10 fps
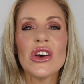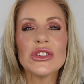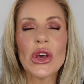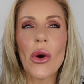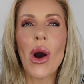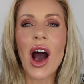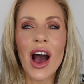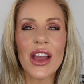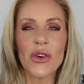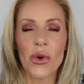So
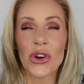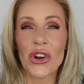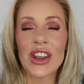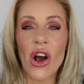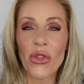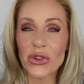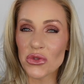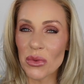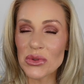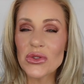I ordered, now their
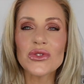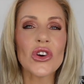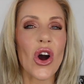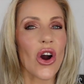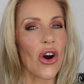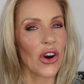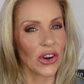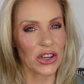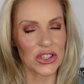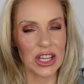swimsuits are
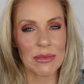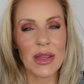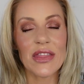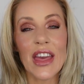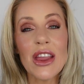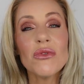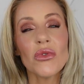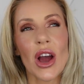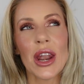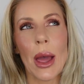not cheap. They
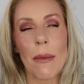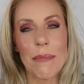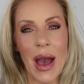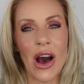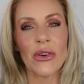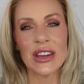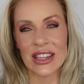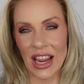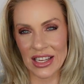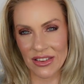run about
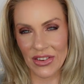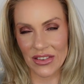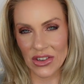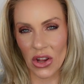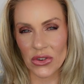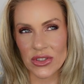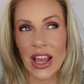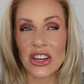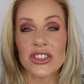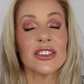$95.
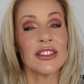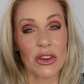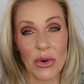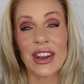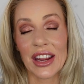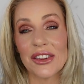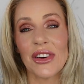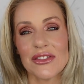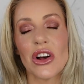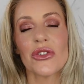Actually, they run
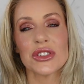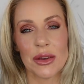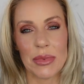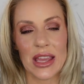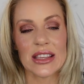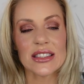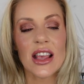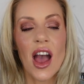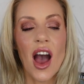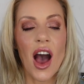$95 a piece.
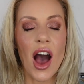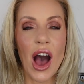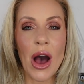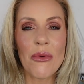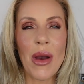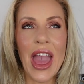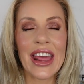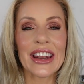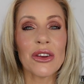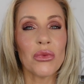Um,
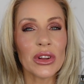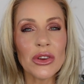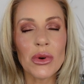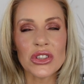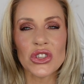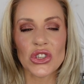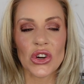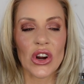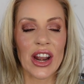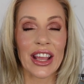and I really wasn't
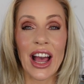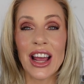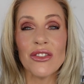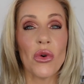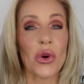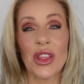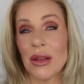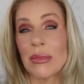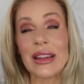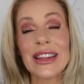sure, and I kind of ordered
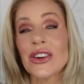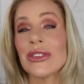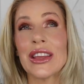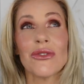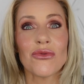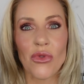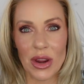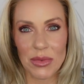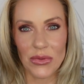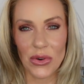them literally
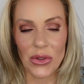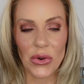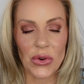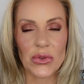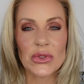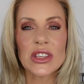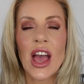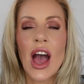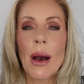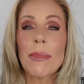right before the cruise.
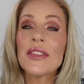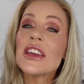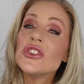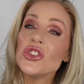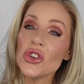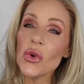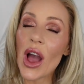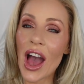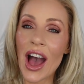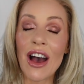But they do
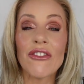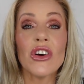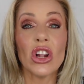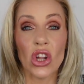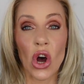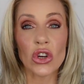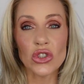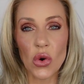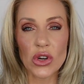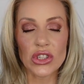have long
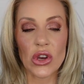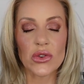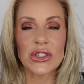torsos.